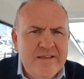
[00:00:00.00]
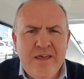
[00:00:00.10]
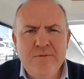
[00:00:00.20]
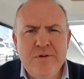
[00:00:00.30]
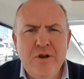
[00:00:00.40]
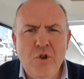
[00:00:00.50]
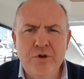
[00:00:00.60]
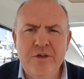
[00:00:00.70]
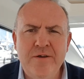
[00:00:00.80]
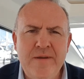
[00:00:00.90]
Get them in a
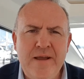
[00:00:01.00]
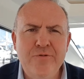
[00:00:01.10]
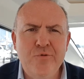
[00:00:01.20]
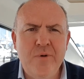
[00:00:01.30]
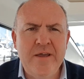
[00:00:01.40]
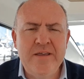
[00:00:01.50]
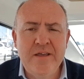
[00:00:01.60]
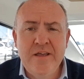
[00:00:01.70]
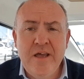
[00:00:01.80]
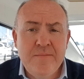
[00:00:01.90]
locker out the way.
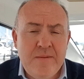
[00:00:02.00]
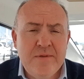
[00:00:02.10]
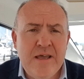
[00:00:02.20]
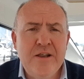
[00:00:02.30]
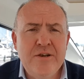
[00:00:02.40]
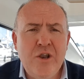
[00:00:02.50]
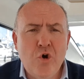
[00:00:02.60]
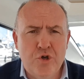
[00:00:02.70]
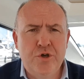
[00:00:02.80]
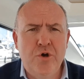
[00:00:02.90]
Maybe get a
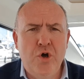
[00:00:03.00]
lock